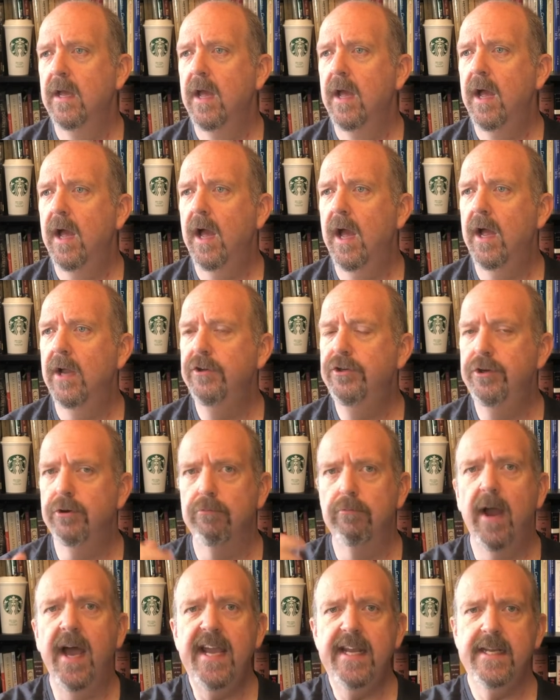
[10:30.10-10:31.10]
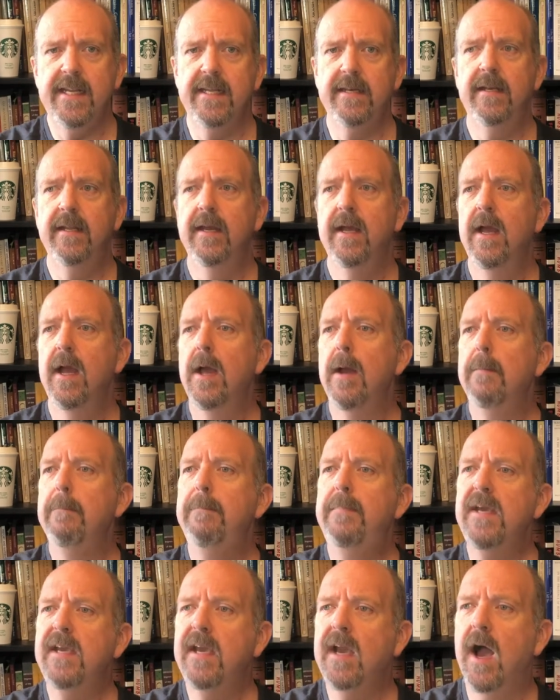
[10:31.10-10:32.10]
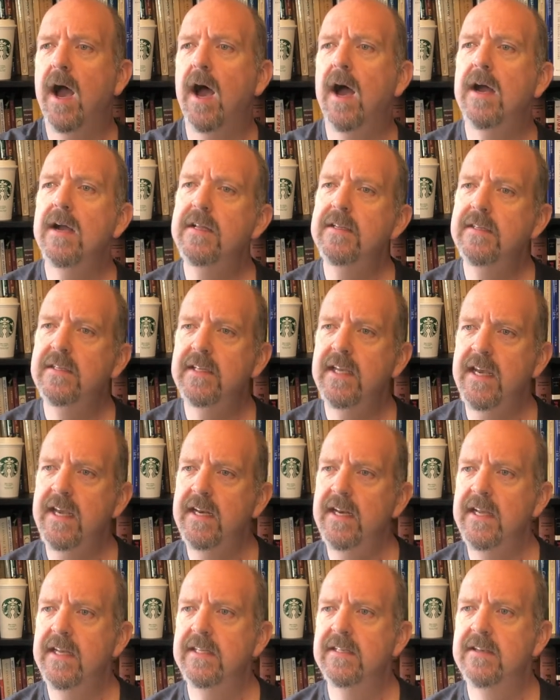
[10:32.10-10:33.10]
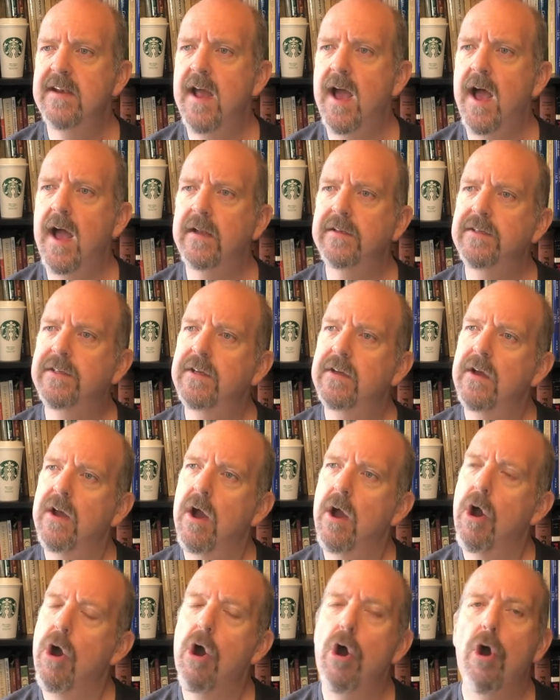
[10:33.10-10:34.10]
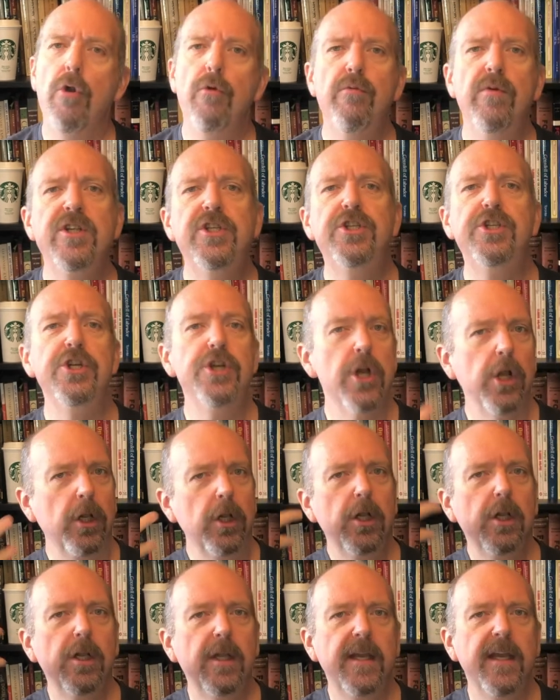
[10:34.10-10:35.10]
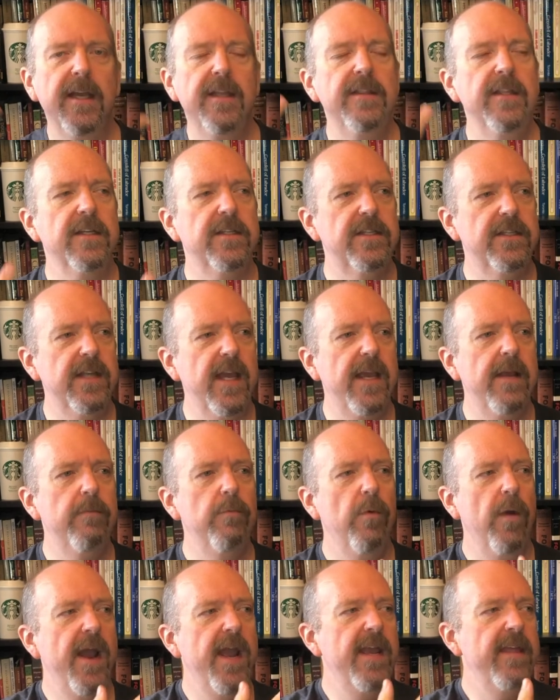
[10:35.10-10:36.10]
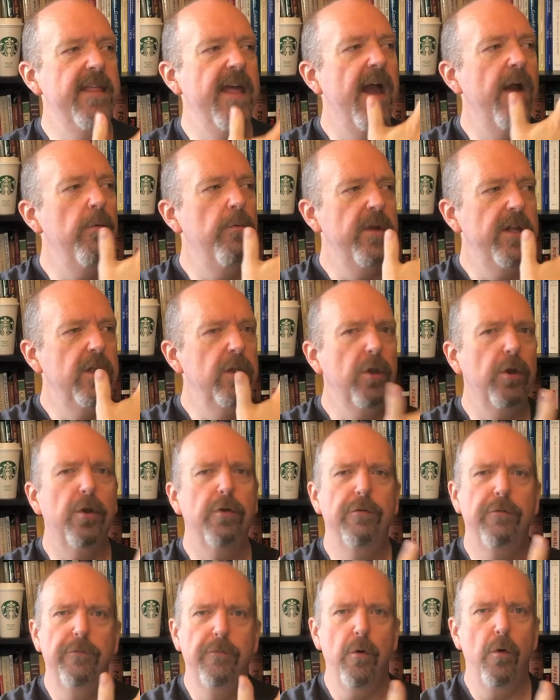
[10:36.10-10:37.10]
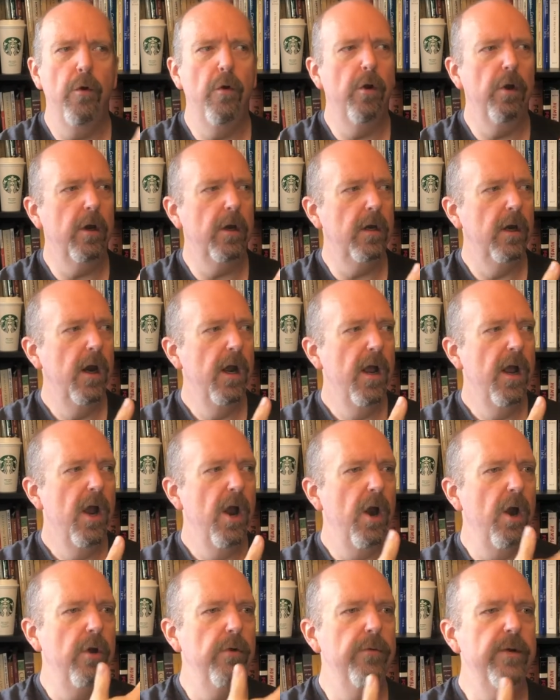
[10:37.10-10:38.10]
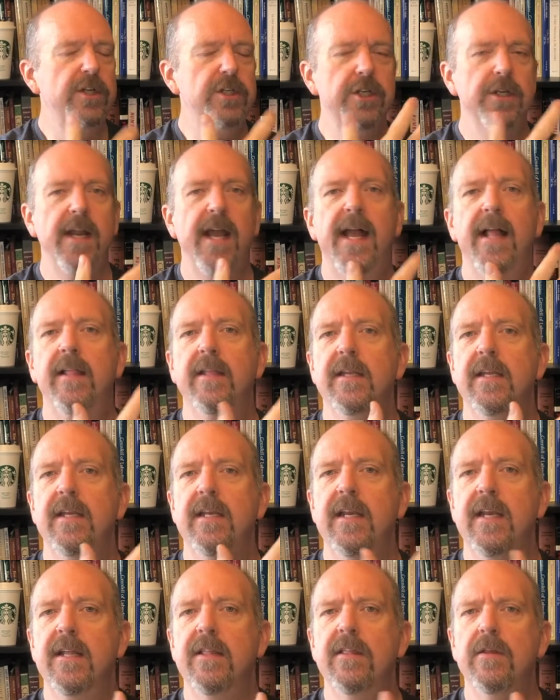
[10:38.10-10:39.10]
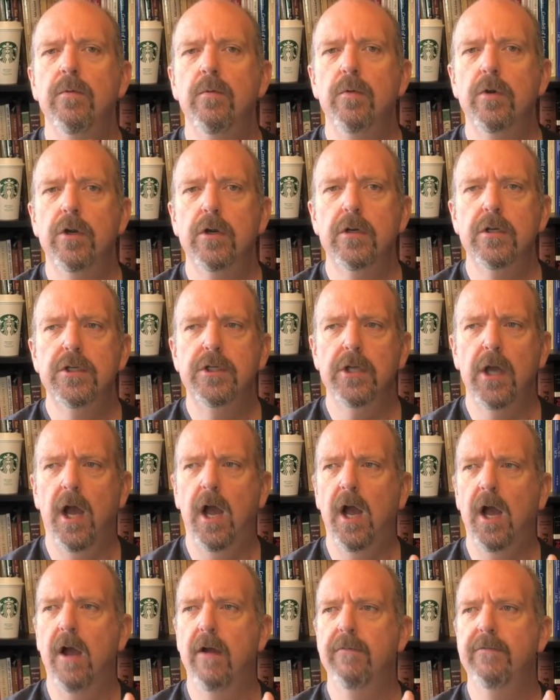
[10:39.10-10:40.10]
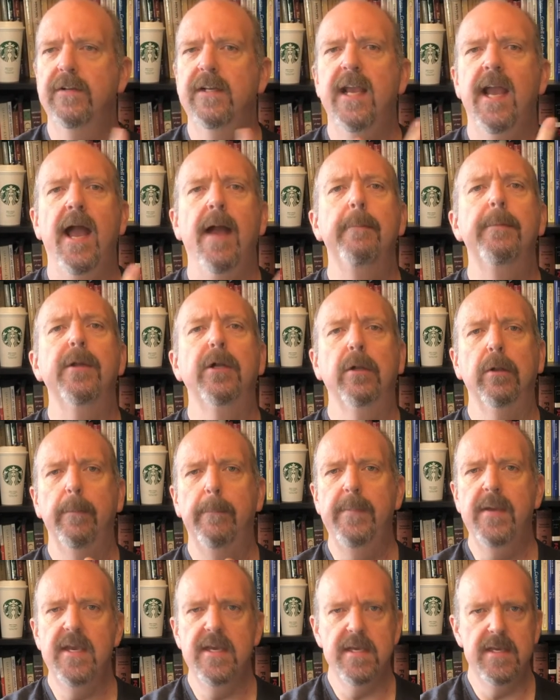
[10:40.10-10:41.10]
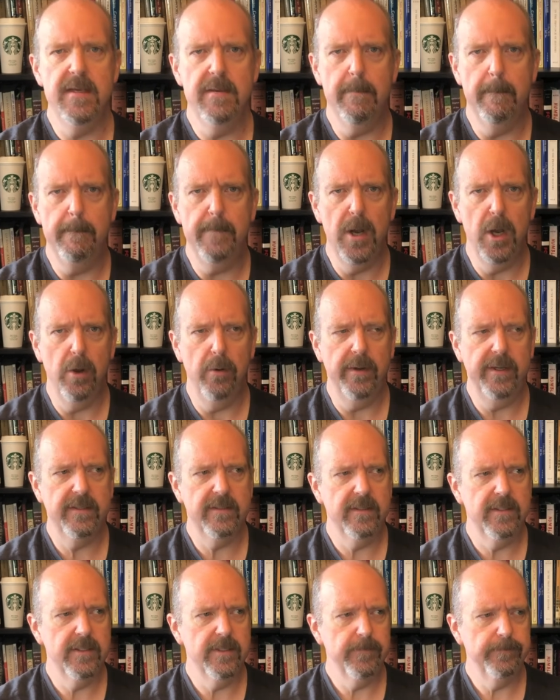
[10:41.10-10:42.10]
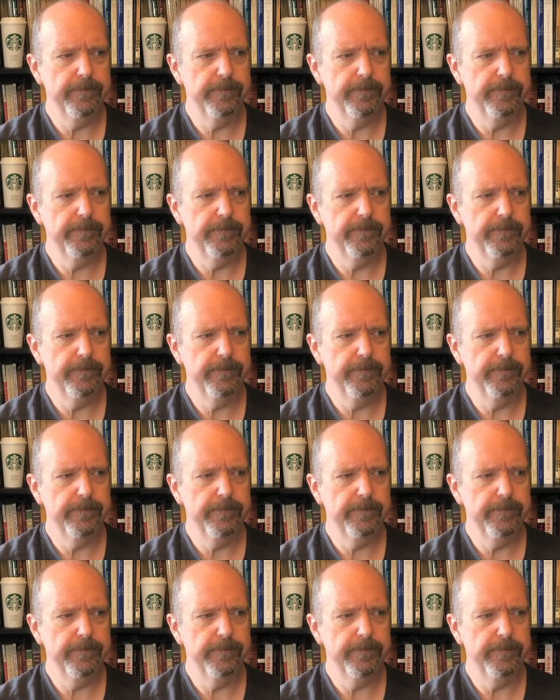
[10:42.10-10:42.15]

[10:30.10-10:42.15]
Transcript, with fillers: uh, derided because it is not original in the same way that we look for originality in the words of capital P poets.